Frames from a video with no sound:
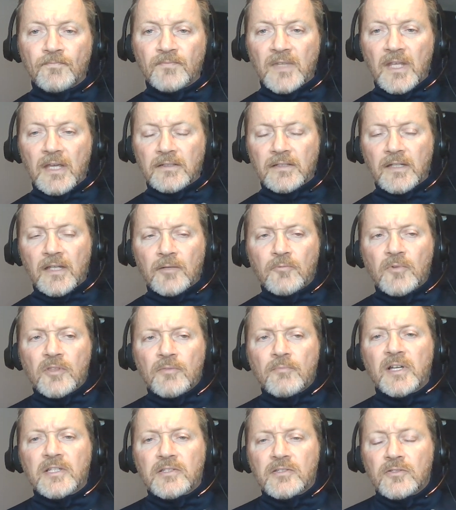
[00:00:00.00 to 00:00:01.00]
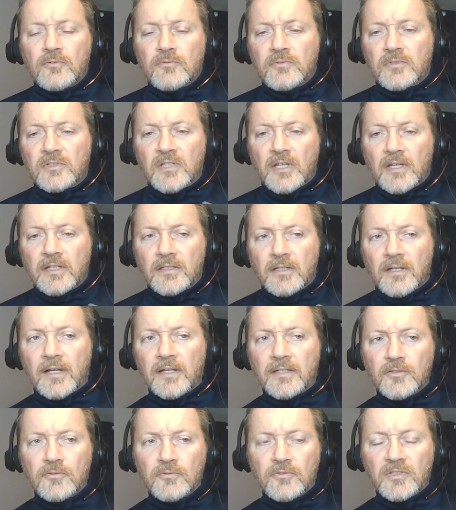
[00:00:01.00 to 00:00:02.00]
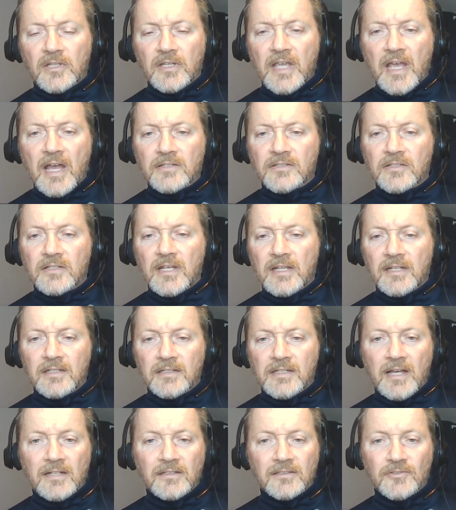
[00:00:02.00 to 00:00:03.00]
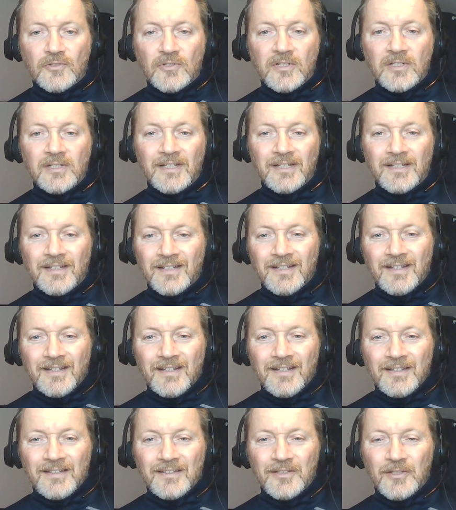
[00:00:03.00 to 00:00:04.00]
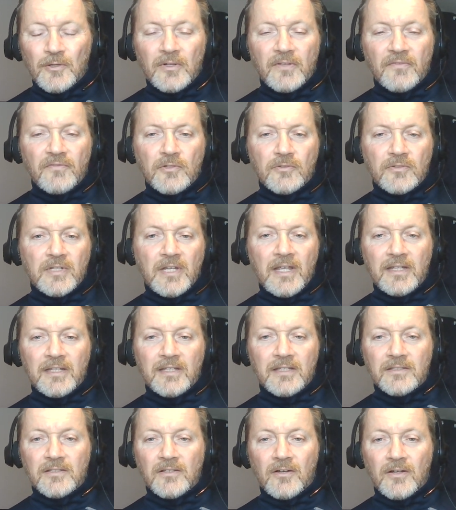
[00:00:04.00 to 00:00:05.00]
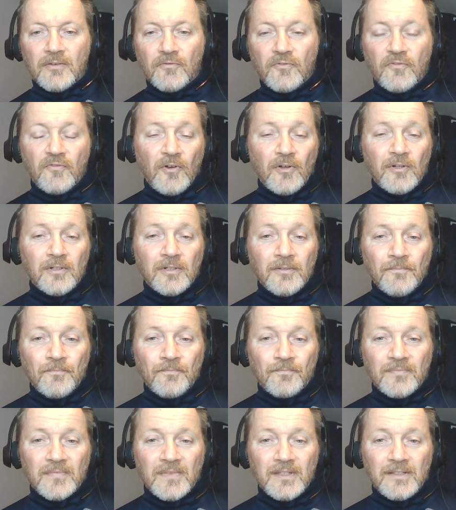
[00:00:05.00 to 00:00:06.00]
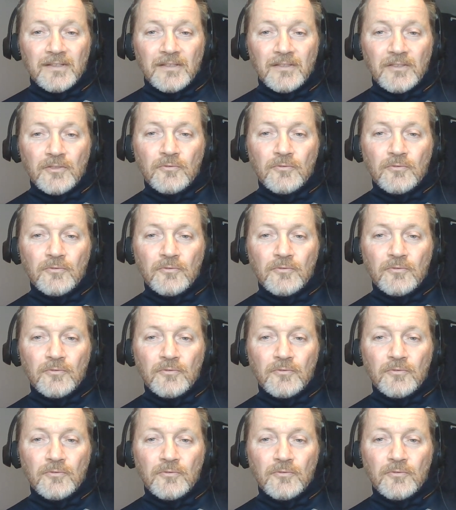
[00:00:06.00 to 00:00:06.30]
And, and with my students, I, I use a gas tank analogy. You know, if your tank is on full, you